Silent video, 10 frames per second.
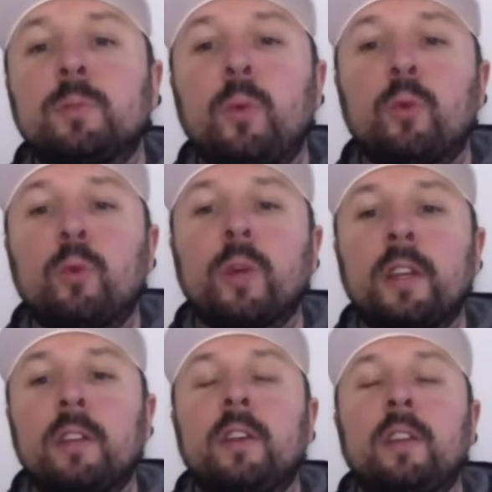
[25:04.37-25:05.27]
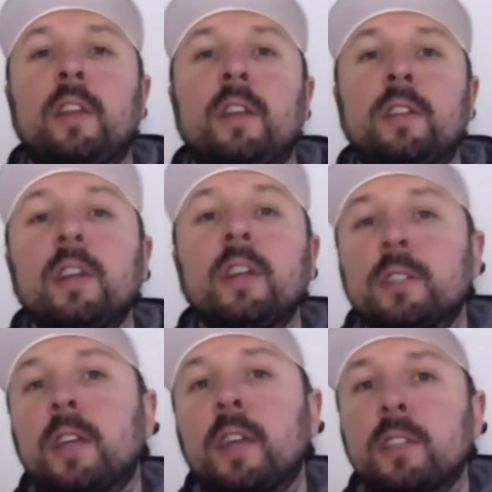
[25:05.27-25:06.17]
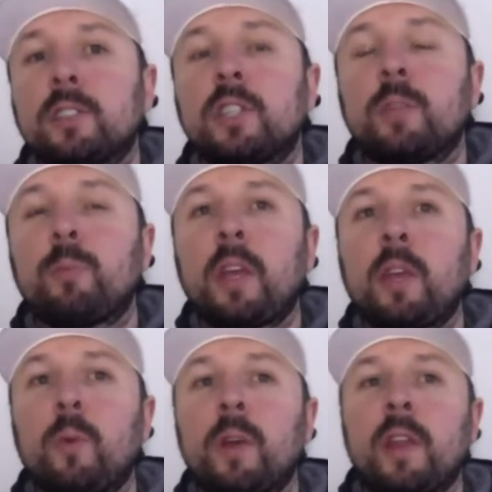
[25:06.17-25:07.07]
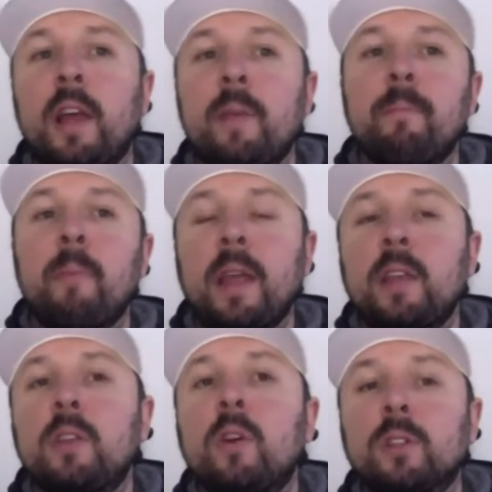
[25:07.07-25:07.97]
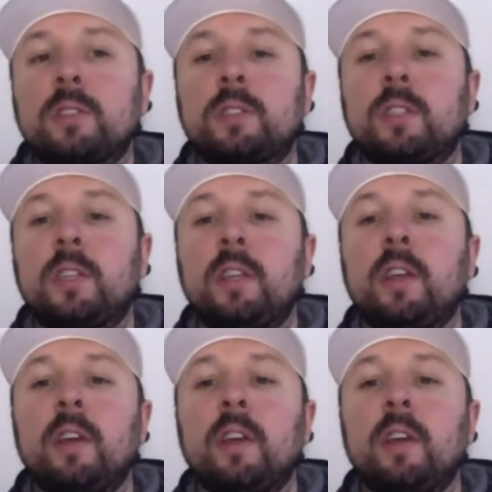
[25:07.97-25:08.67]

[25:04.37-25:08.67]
more regularly than, say, a GP, where they may not see